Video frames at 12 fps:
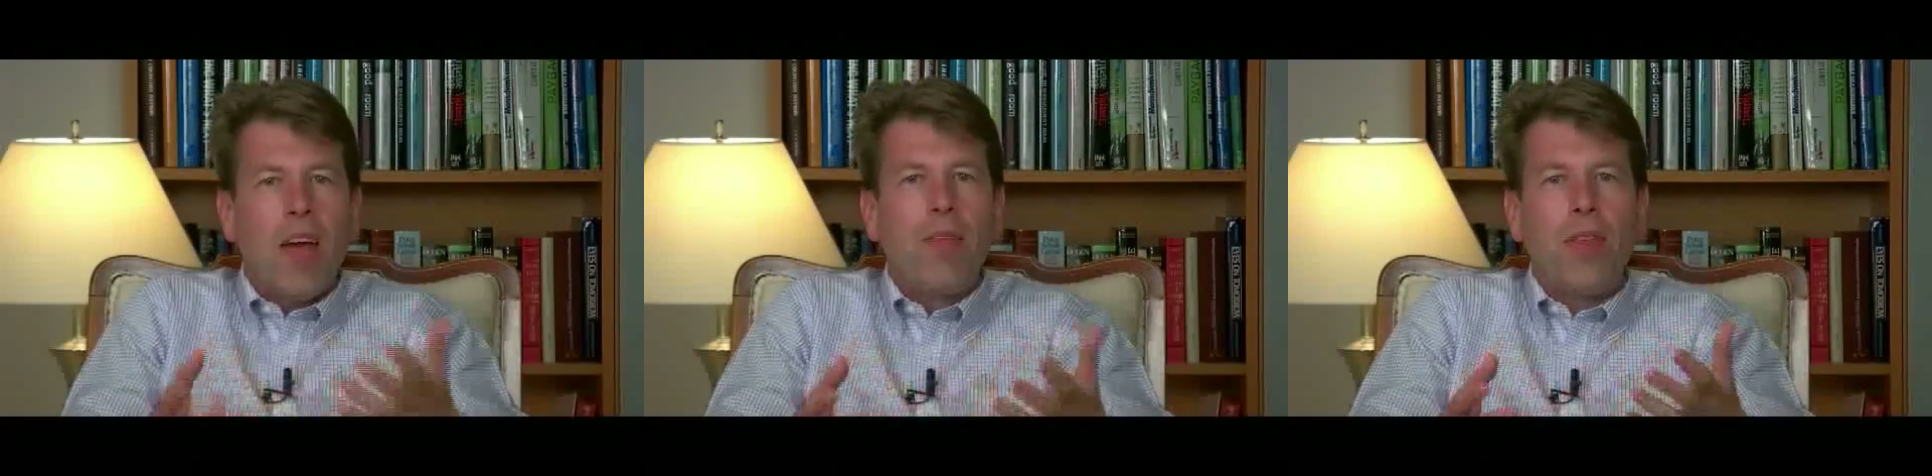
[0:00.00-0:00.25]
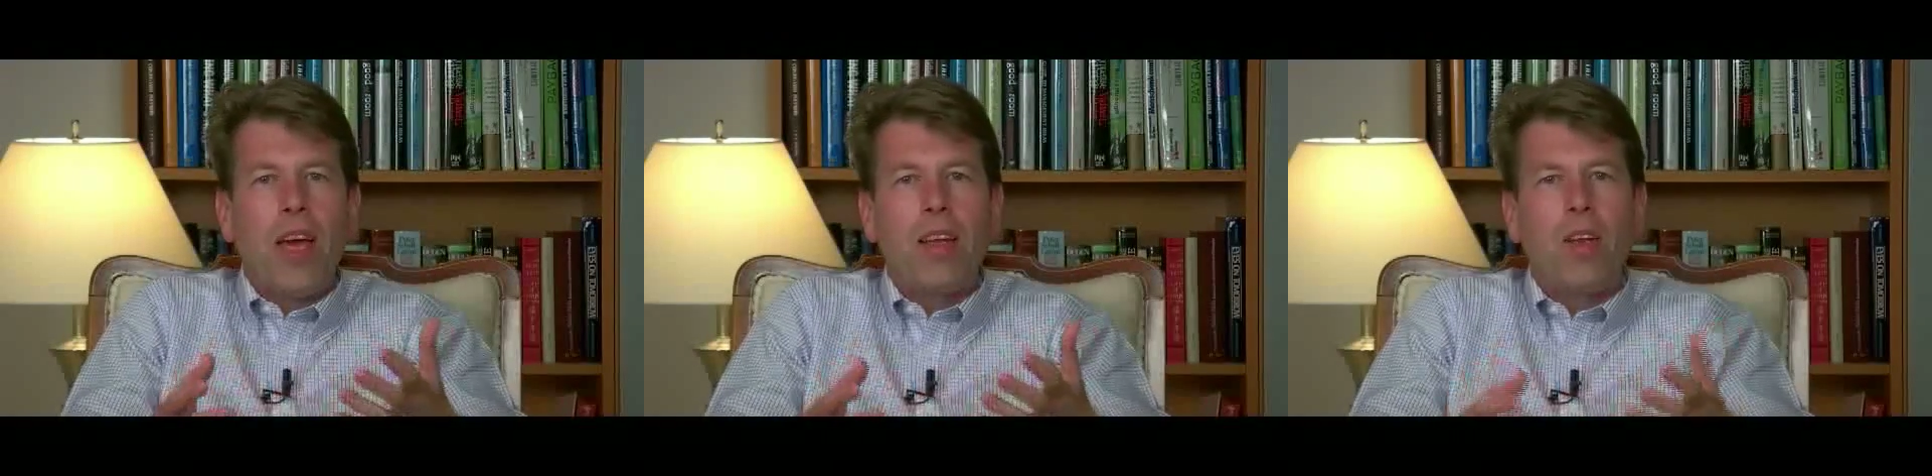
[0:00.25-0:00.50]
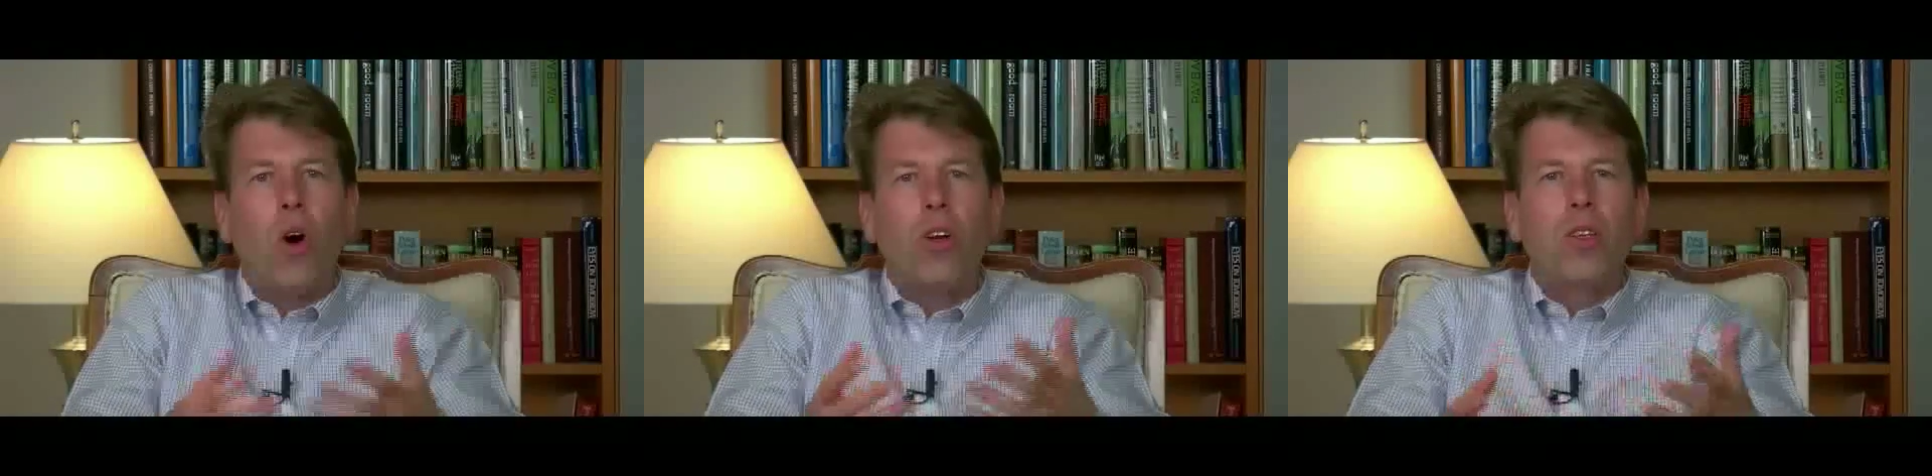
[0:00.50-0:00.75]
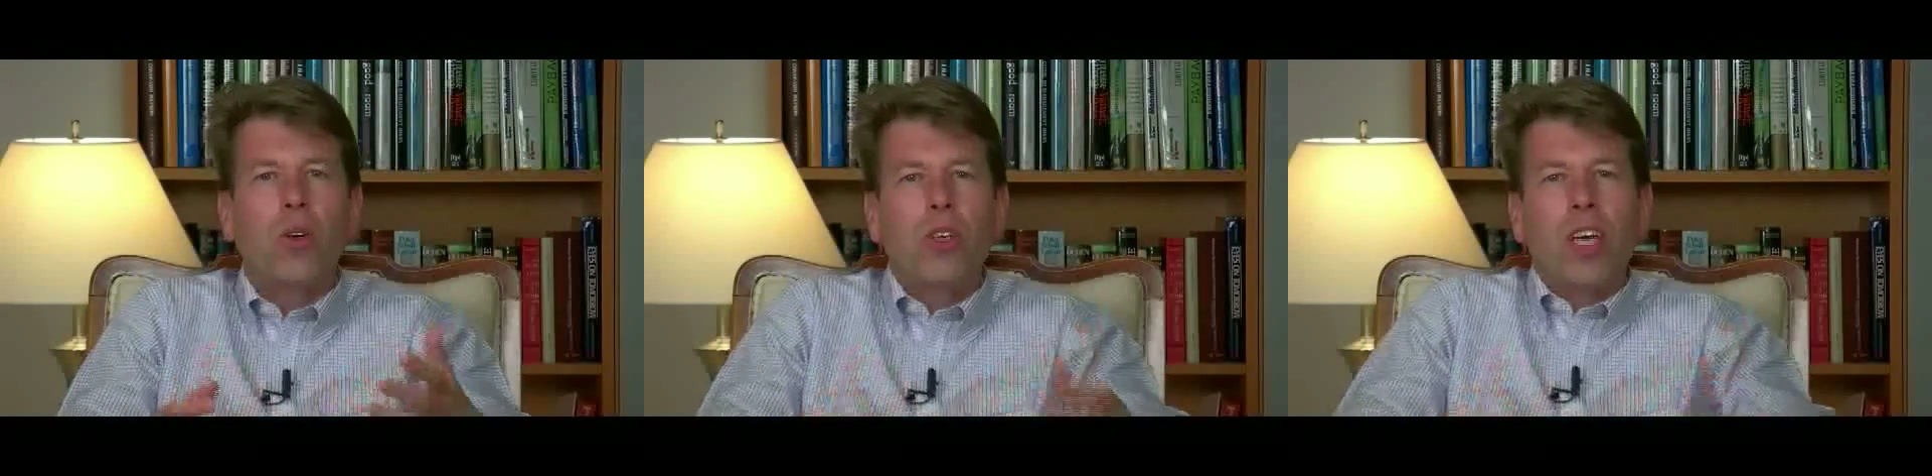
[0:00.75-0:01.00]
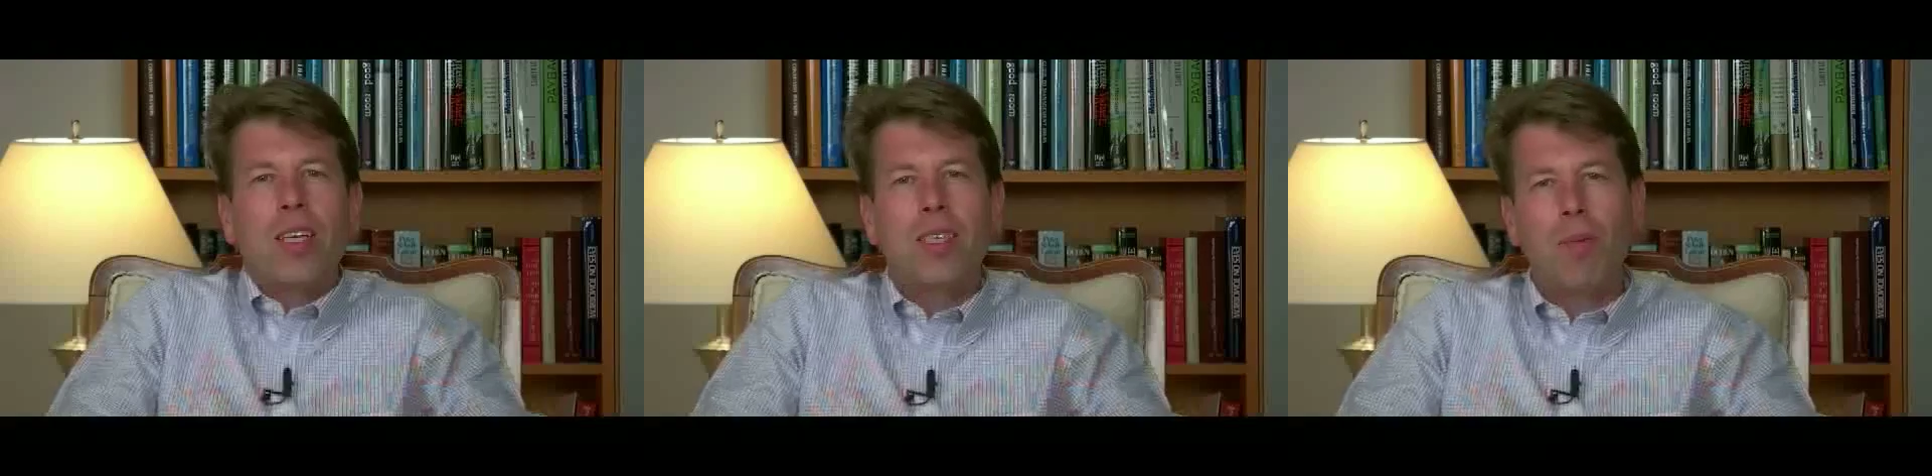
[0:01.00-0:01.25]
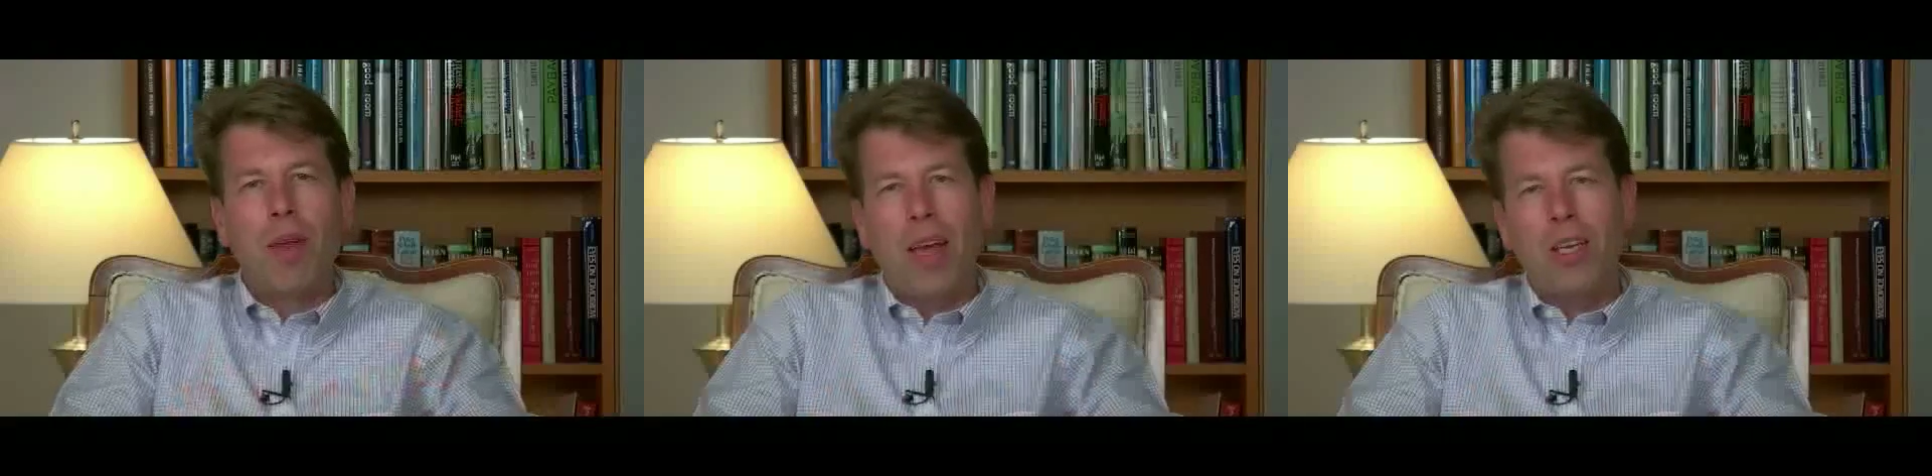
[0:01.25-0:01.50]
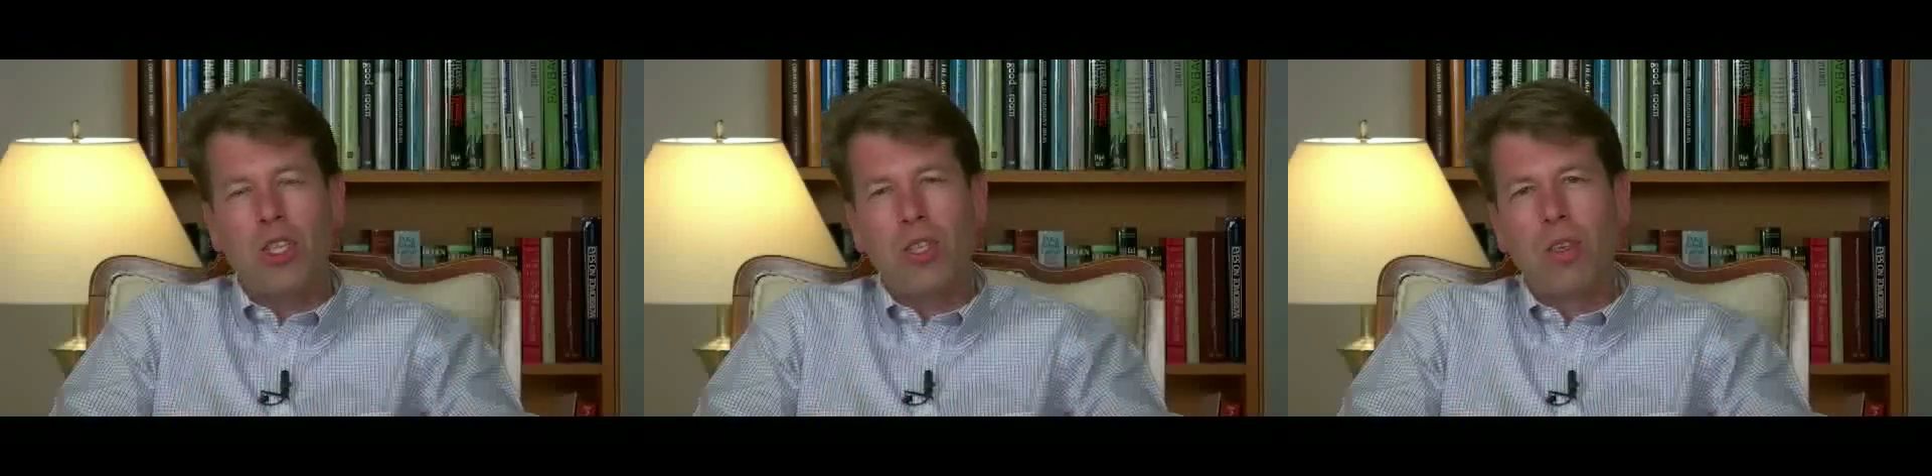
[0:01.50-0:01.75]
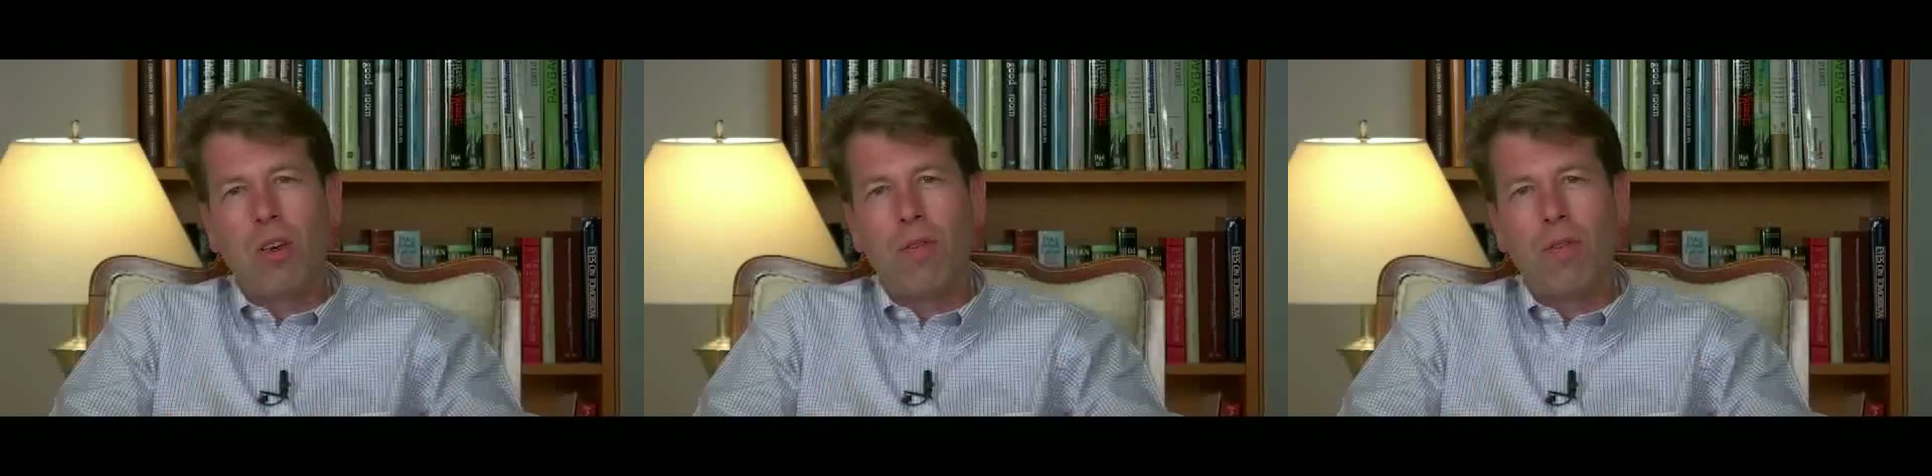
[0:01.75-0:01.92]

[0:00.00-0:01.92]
and then an ongoing examination